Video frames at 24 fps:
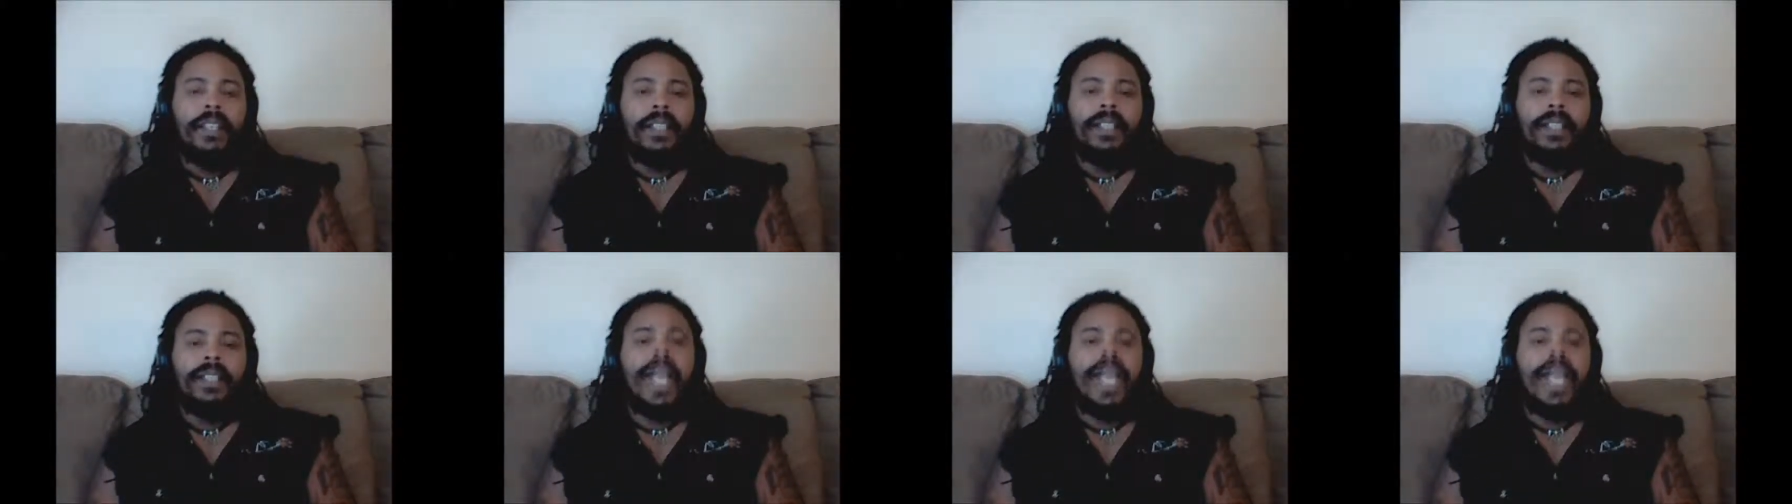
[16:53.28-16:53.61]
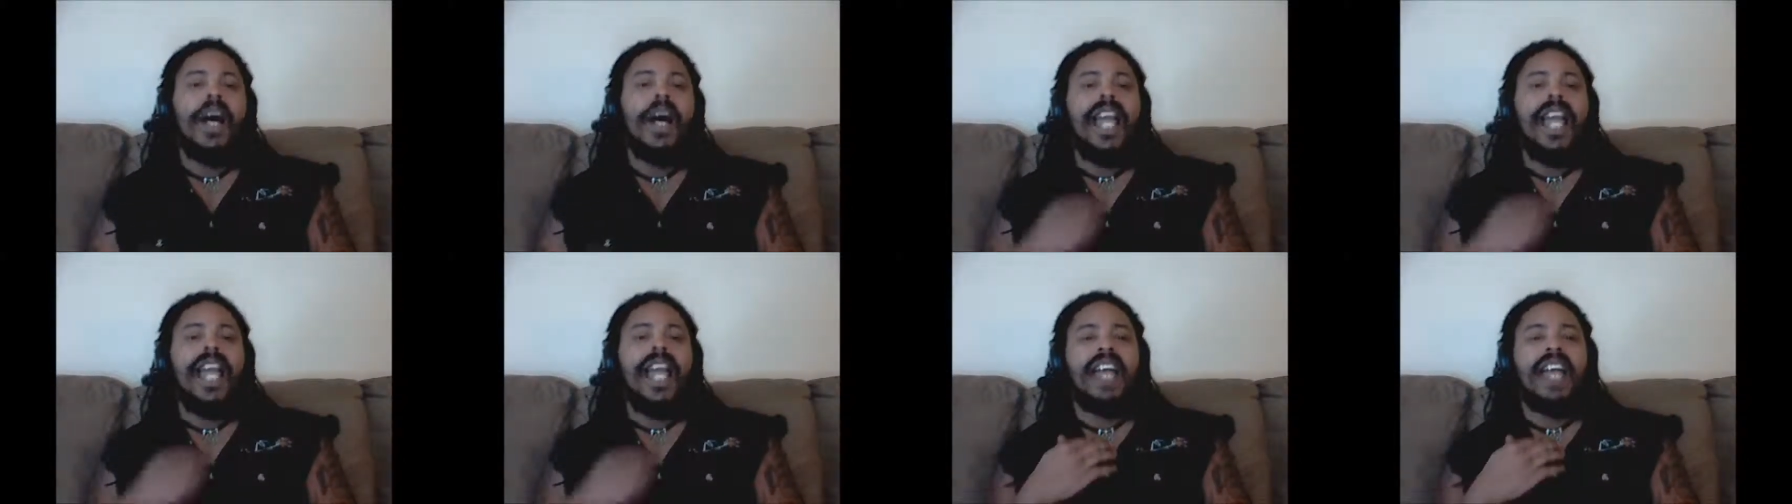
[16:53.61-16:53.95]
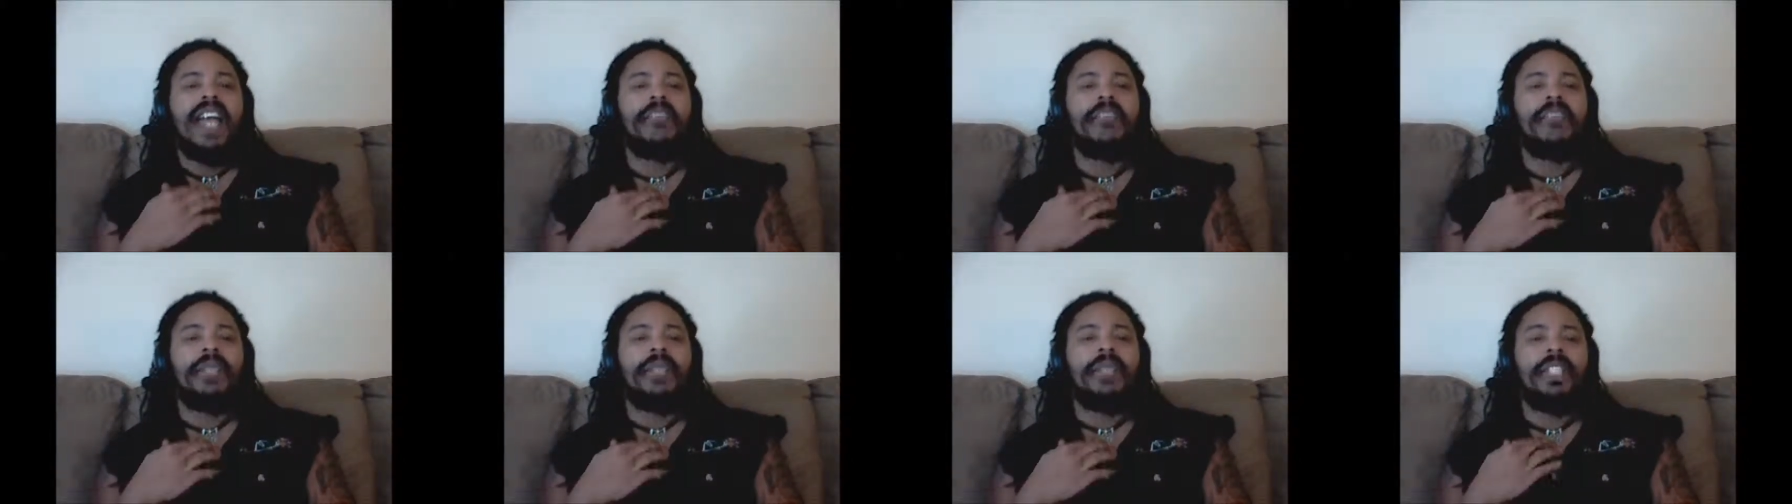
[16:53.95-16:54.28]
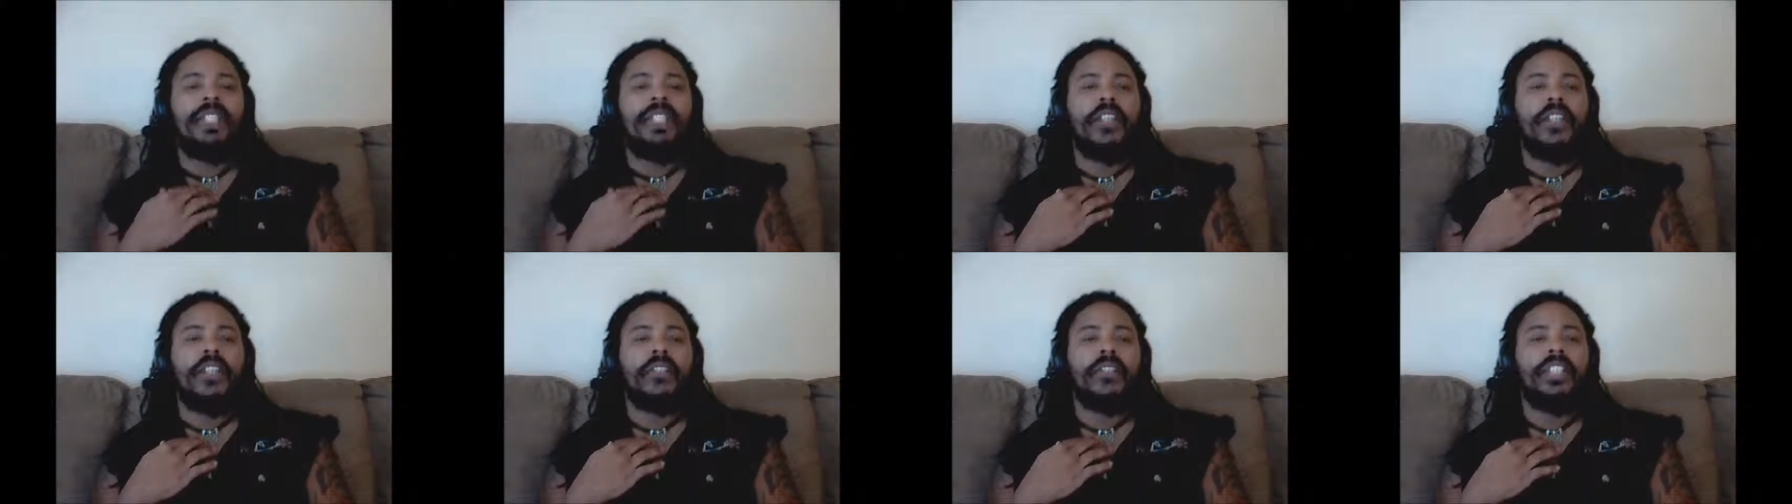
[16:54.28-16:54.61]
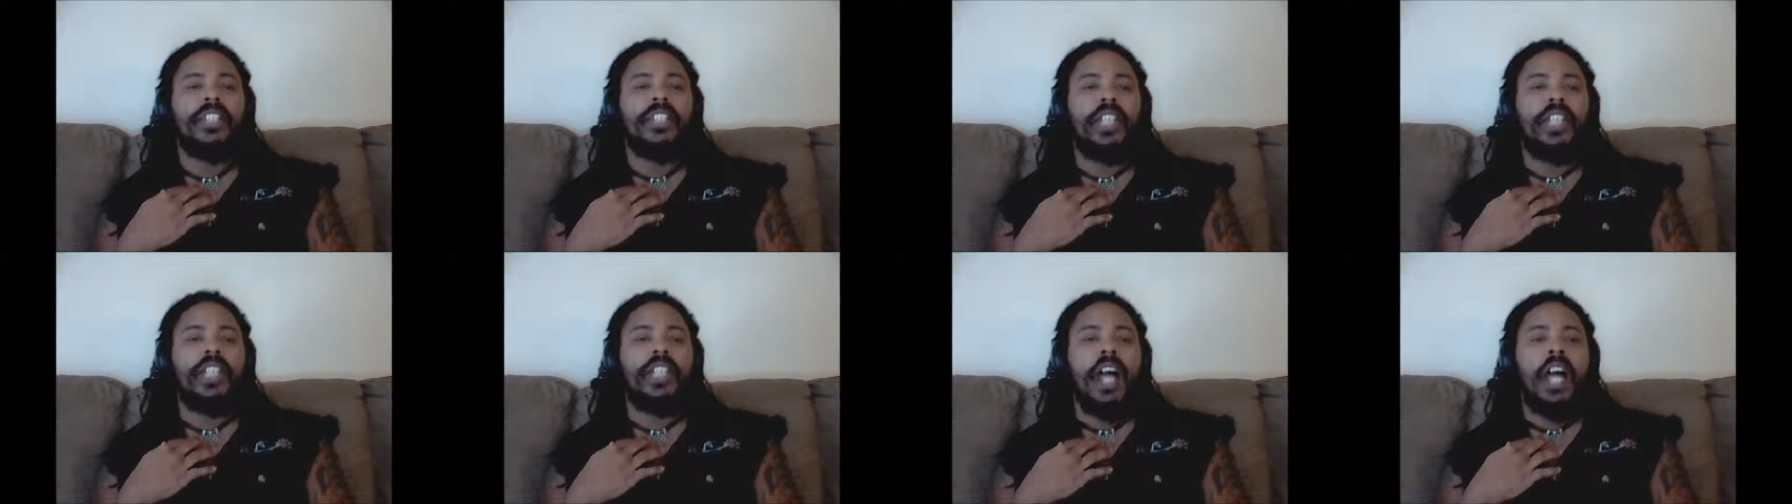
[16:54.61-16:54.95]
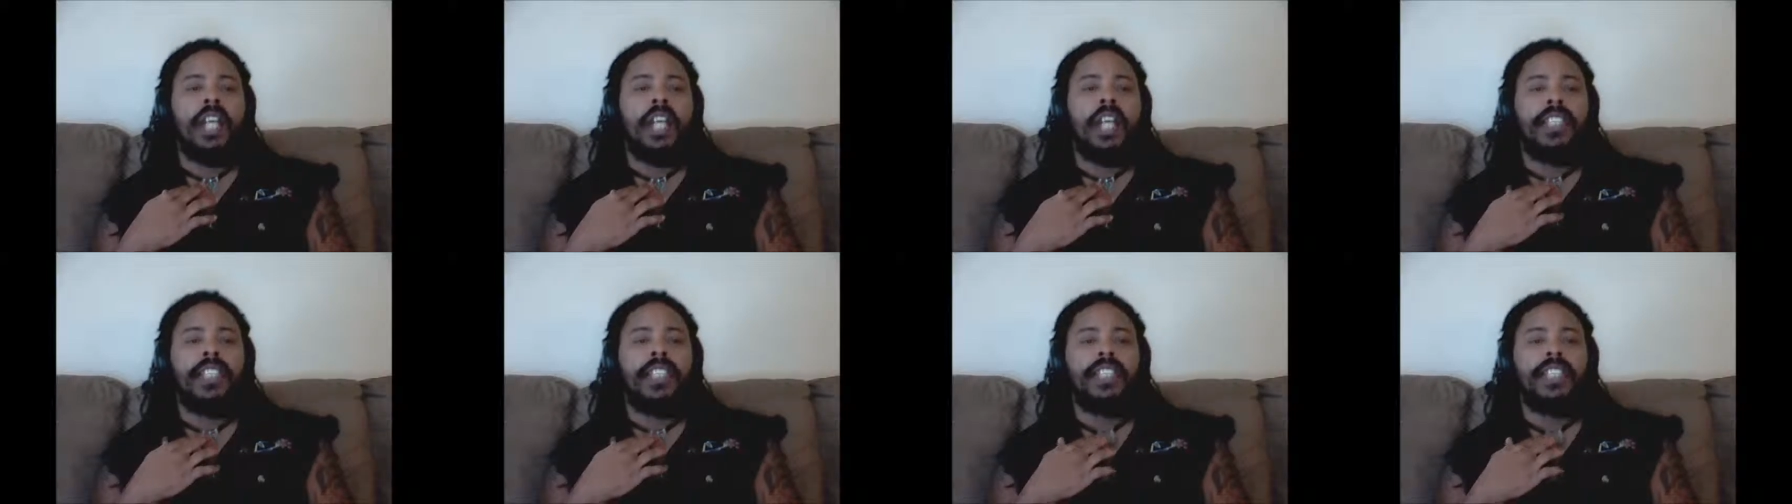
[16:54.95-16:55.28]
Now I have been known to
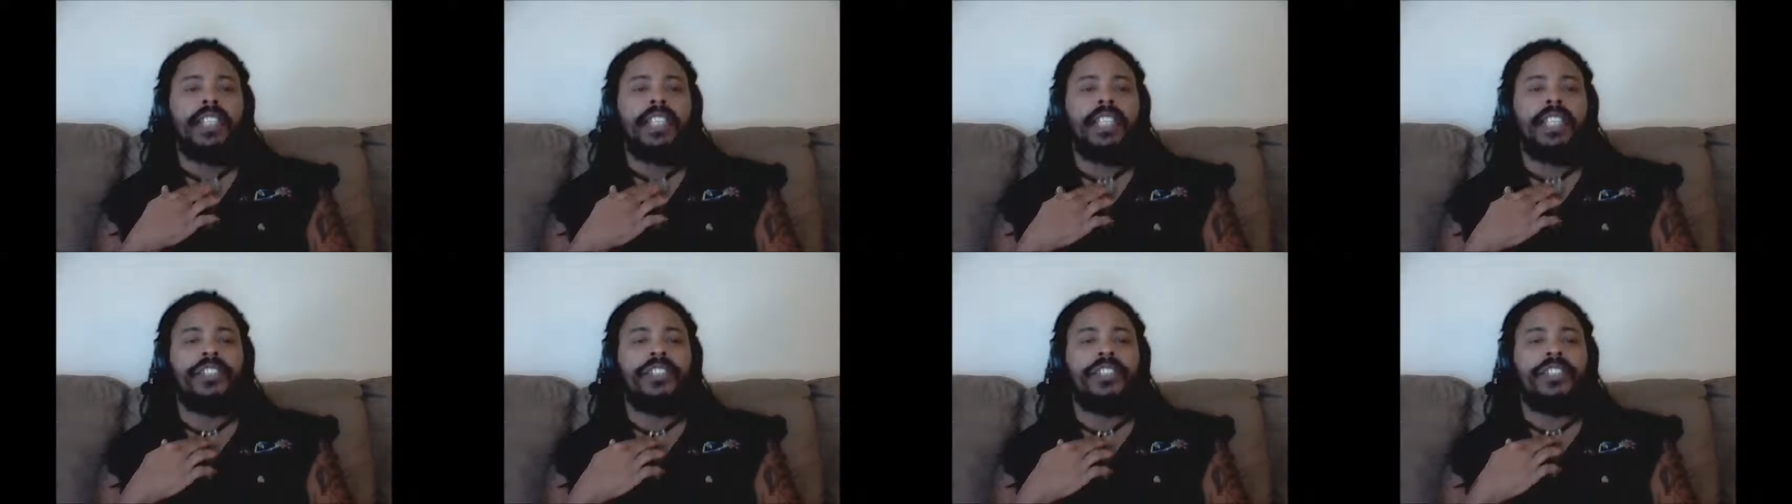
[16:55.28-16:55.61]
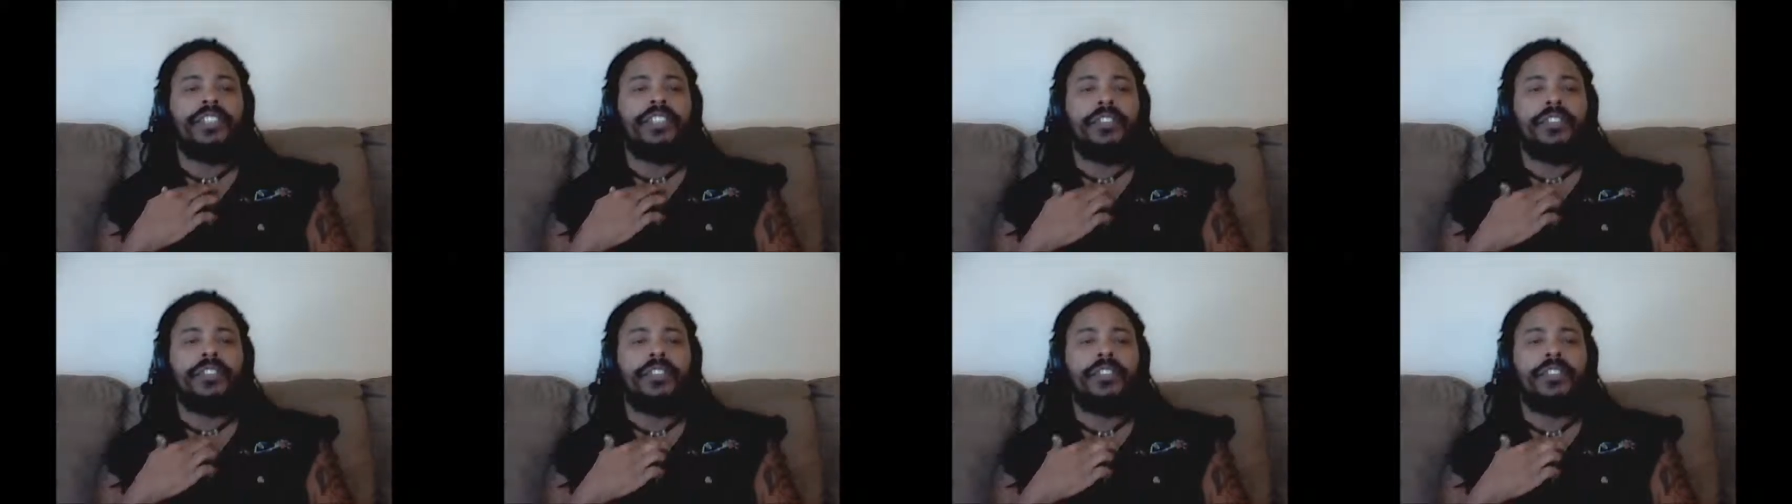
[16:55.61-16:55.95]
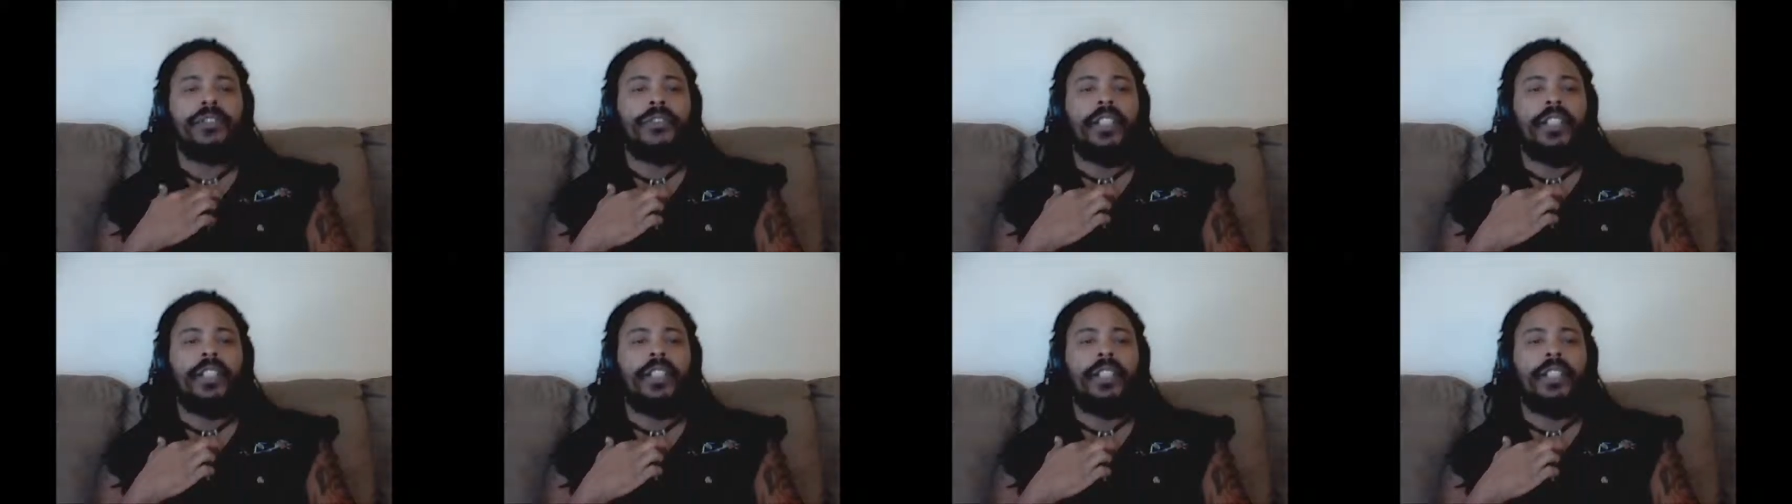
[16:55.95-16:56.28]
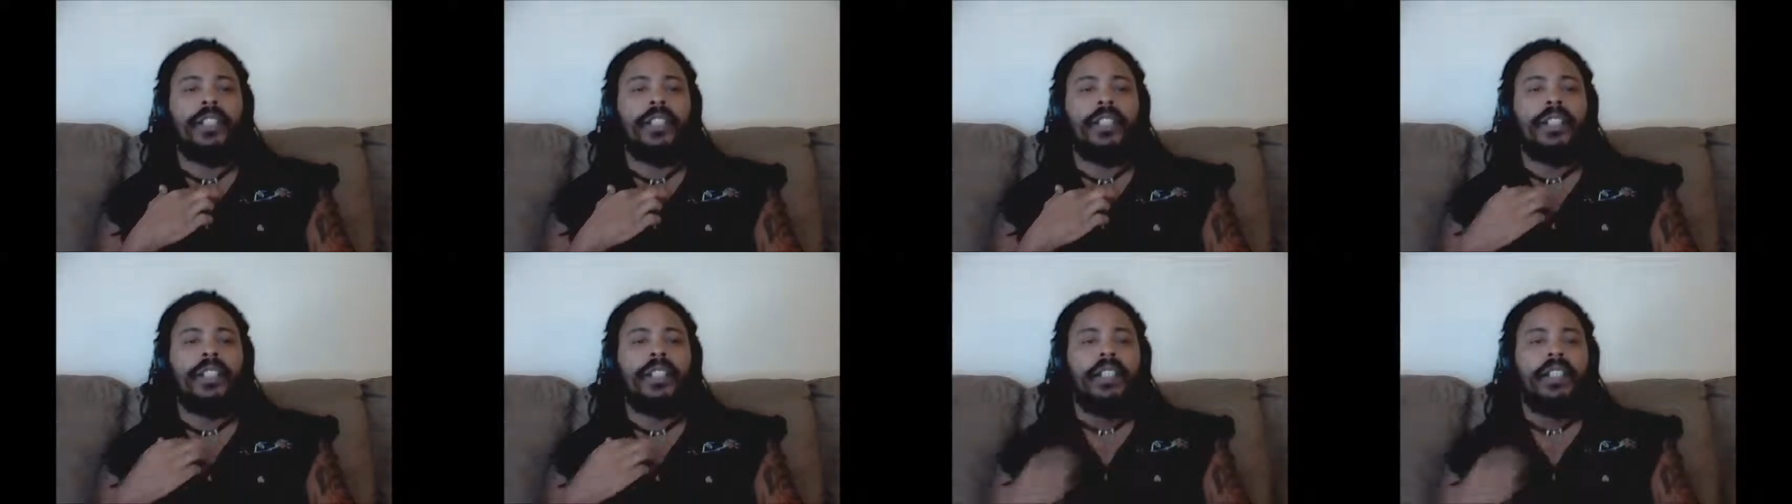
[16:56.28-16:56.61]
lock an intention or two on it,